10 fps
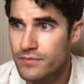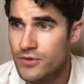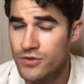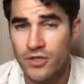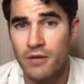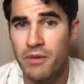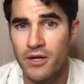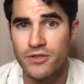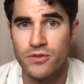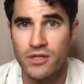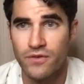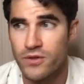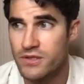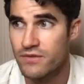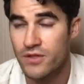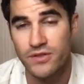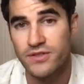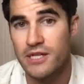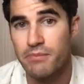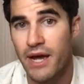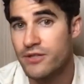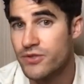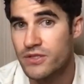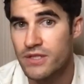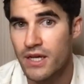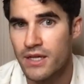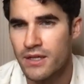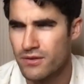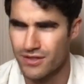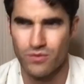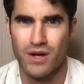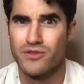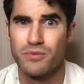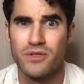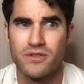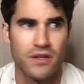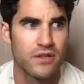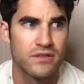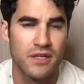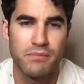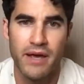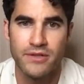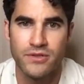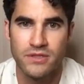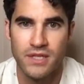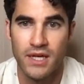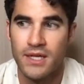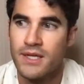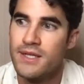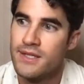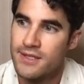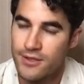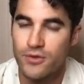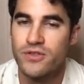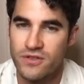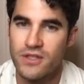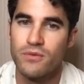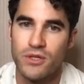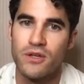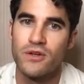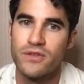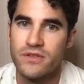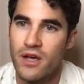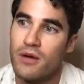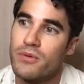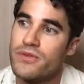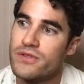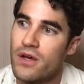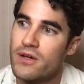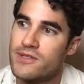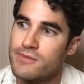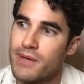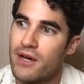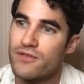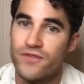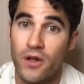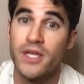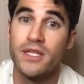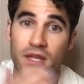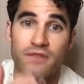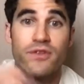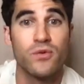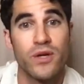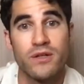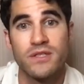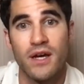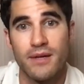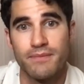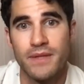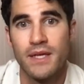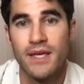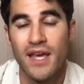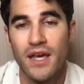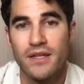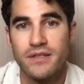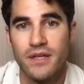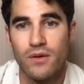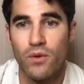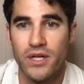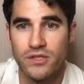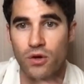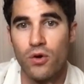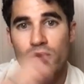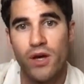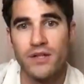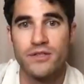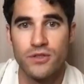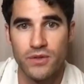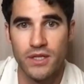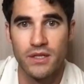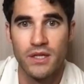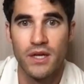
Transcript: There's a John Mayer tune that I've always loved called St. Patrick's Day. I'm like, why would you put a song called St. Patrick's Day? You'll see when you hear the song, but the song is about falling in love in the wintertime and wanting to hold on to it